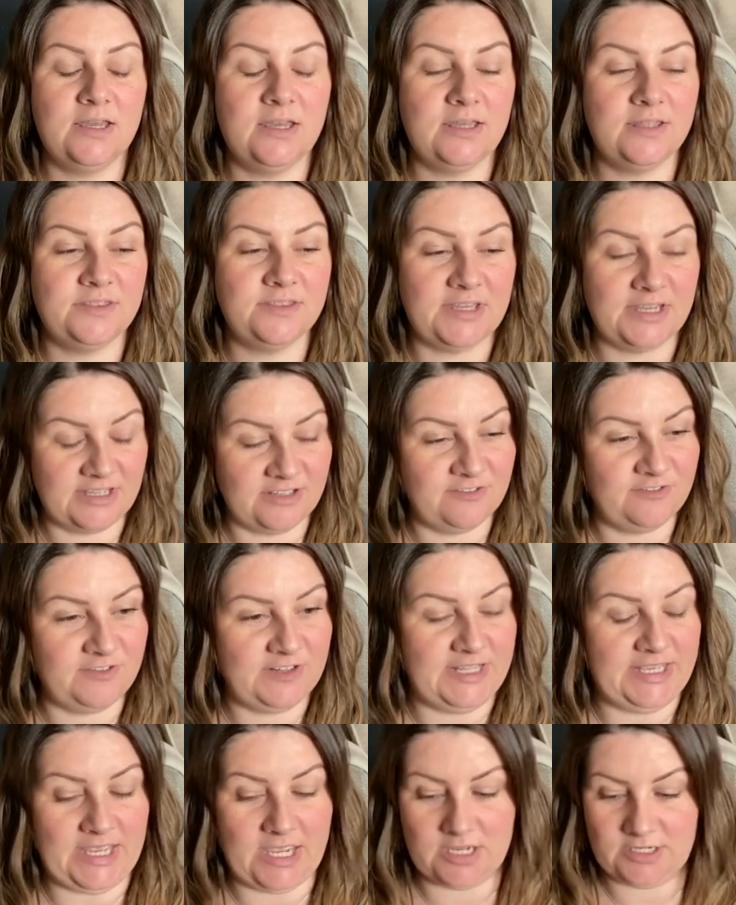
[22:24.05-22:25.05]

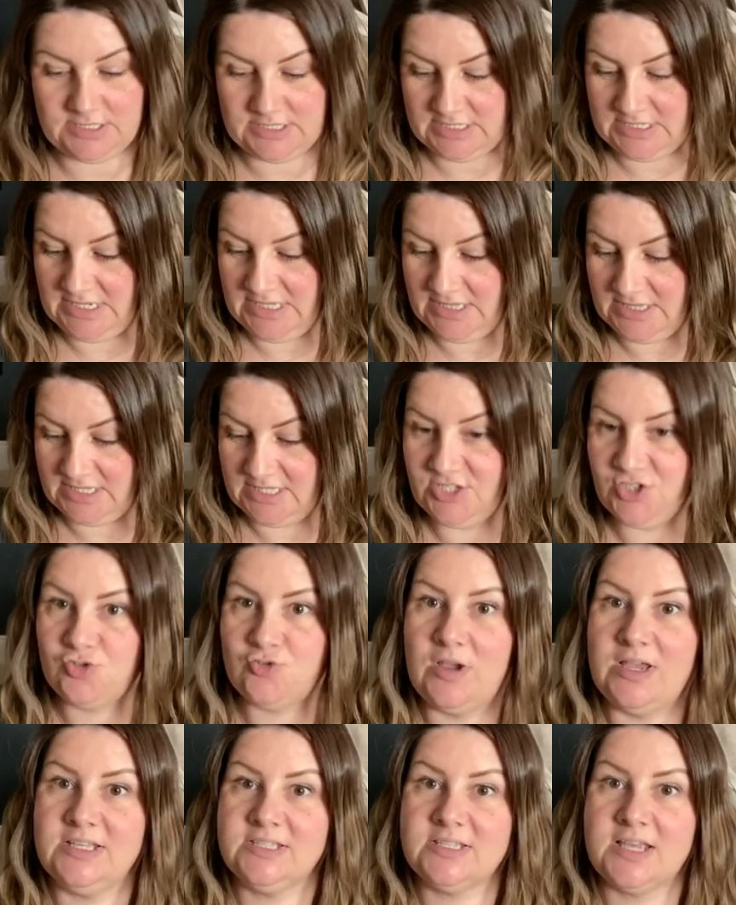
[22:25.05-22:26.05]
thankfully underneath this
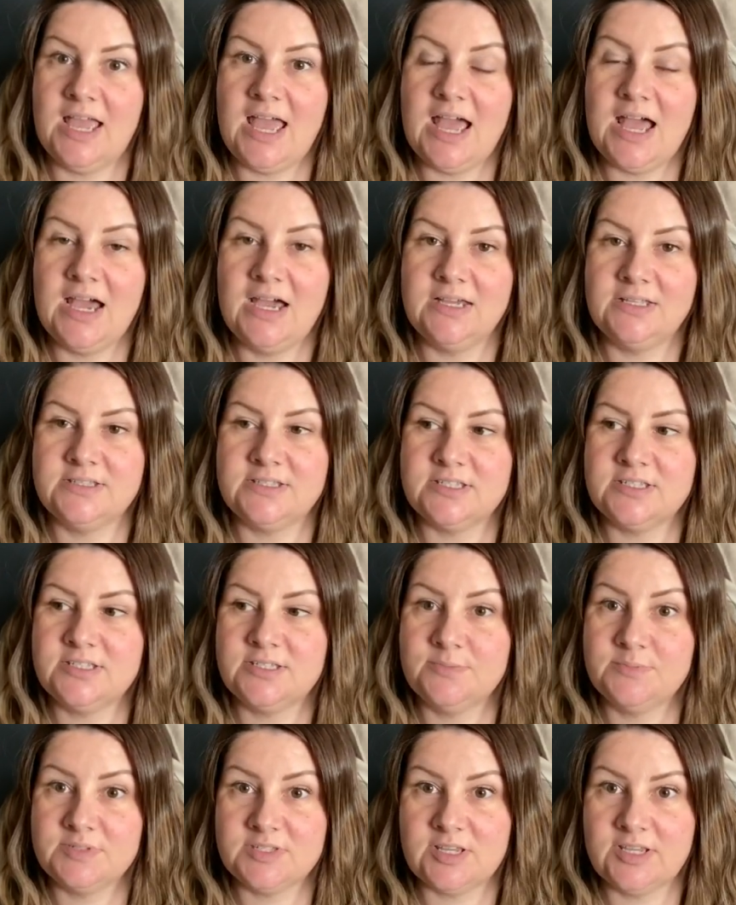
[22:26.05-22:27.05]
dress, I had
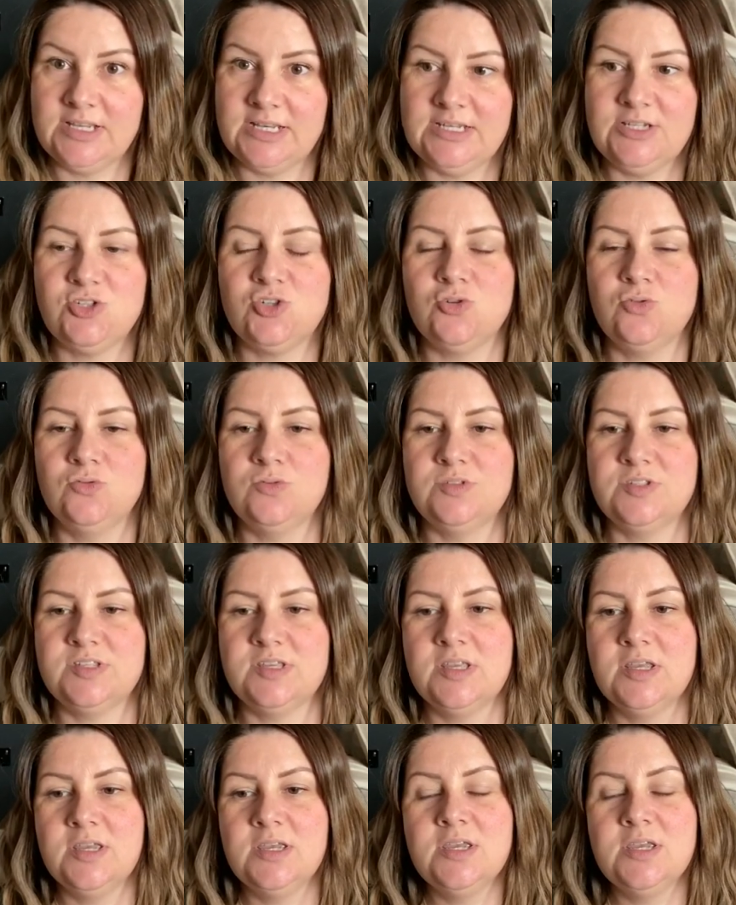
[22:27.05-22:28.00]
some cycling shorts.